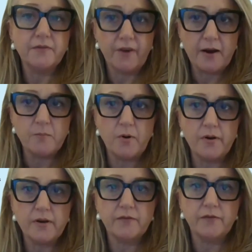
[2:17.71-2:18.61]

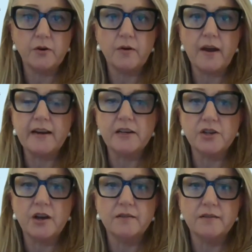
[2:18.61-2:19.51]
framework for creating
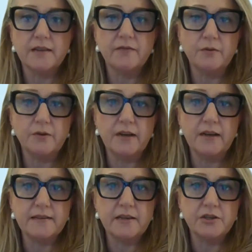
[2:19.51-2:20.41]
child safe
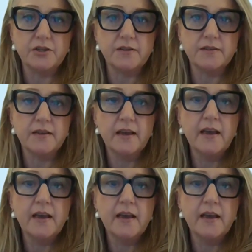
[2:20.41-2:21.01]
organisations.